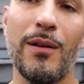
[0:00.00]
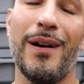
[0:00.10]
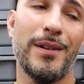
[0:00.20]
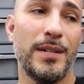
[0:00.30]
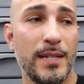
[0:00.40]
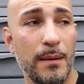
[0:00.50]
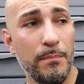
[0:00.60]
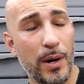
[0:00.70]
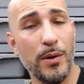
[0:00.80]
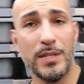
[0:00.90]
there are
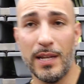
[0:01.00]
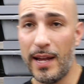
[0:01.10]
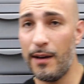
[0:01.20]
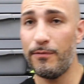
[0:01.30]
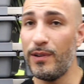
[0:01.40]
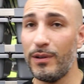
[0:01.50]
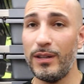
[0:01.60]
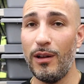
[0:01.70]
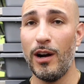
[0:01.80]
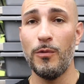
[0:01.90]
some boas that have
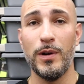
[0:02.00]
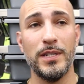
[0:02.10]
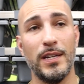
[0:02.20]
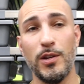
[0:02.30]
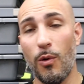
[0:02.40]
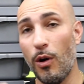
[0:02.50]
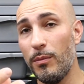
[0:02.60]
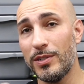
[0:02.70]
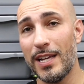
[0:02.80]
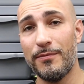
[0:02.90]
very long ones, and you
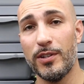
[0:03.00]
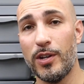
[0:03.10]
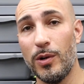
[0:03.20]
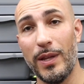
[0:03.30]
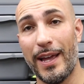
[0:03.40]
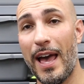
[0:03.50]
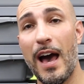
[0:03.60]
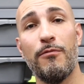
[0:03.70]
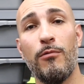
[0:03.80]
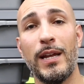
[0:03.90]
almost have to go like
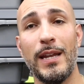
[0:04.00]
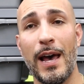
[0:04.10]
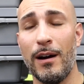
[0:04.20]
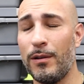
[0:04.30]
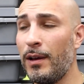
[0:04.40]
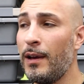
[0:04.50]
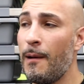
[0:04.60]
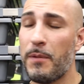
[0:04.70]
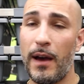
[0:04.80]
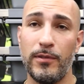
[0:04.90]
halfway down.
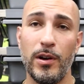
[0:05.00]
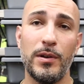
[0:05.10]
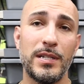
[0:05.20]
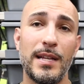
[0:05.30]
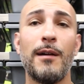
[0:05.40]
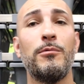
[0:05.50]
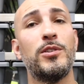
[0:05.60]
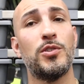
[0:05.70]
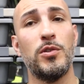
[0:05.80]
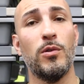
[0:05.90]
I've noticed that
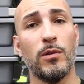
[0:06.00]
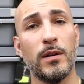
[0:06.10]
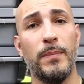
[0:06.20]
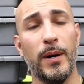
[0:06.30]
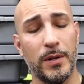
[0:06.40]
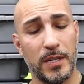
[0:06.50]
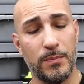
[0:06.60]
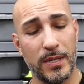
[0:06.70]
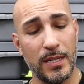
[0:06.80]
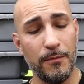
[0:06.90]
with Sonoran boas
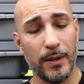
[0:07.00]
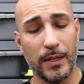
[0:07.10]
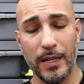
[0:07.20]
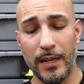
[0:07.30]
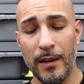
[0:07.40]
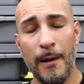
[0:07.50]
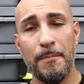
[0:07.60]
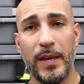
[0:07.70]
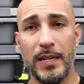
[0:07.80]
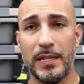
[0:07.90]
specifically,
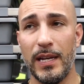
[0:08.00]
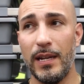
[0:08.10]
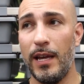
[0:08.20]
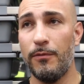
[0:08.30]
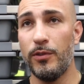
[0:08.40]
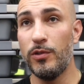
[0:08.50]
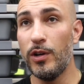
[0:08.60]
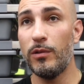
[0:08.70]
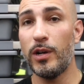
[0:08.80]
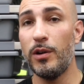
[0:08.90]
is that if you
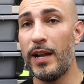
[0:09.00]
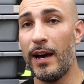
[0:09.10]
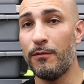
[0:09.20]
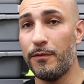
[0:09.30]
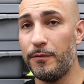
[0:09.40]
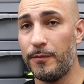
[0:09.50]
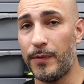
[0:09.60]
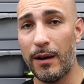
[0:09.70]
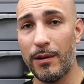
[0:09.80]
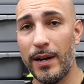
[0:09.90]
don't go down
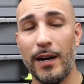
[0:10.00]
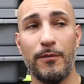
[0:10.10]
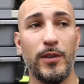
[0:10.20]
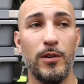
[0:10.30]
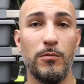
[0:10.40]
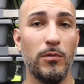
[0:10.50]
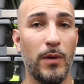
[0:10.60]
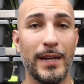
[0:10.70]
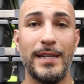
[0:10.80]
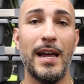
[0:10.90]
far enough, you
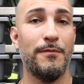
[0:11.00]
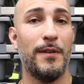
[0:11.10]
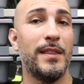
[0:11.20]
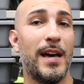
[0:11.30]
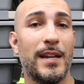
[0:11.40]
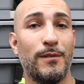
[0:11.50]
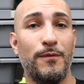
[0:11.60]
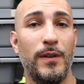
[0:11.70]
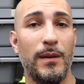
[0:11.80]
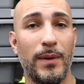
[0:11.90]
will identify that as a
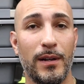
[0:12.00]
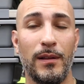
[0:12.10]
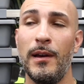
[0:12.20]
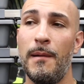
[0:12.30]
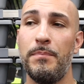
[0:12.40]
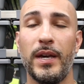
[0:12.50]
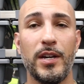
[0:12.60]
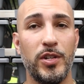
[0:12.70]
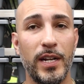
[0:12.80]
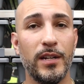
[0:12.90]
female
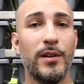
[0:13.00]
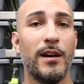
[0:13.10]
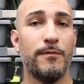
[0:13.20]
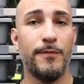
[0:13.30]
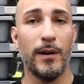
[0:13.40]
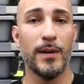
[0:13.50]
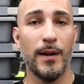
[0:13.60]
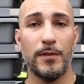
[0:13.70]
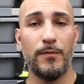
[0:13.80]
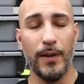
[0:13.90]
because you didn't go down far
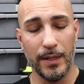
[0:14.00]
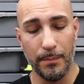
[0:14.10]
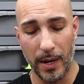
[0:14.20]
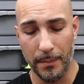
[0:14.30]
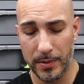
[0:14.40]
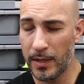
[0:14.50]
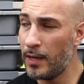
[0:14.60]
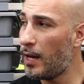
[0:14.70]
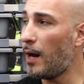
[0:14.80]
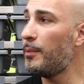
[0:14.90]
enough to feel the bumps.
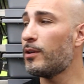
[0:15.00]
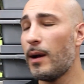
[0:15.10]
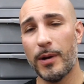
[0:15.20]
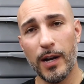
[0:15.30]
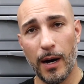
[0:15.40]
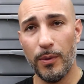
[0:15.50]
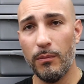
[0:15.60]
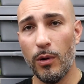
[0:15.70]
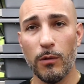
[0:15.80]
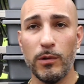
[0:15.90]
I'm going to grab a
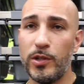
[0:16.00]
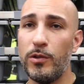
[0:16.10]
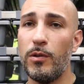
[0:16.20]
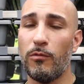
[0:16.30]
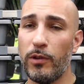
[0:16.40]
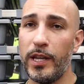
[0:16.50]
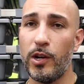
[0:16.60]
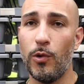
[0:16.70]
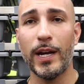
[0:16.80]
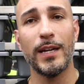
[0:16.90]
couple more. We'll do it
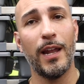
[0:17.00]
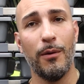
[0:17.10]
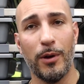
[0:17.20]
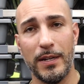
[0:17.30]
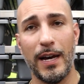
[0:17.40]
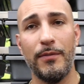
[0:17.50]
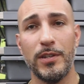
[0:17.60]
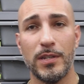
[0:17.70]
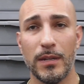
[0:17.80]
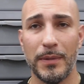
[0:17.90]
really quick, and then I want to dive
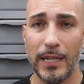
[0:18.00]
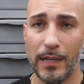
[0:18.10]
into some